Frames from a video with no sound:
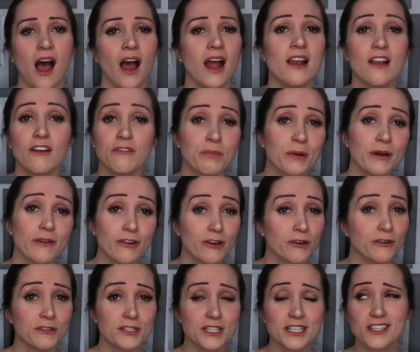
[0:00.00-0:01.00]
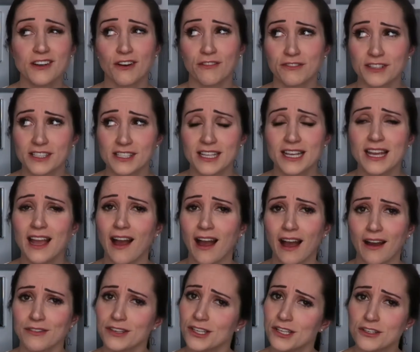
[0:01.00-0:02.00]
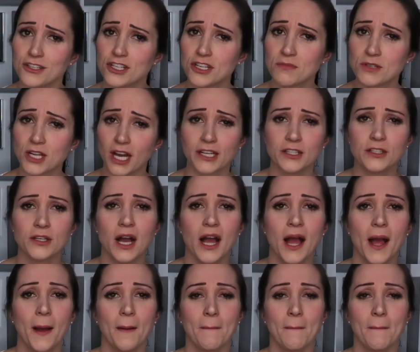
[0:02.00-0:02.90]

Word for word: I love pre-recorded, obviously, I have a YouTube channel,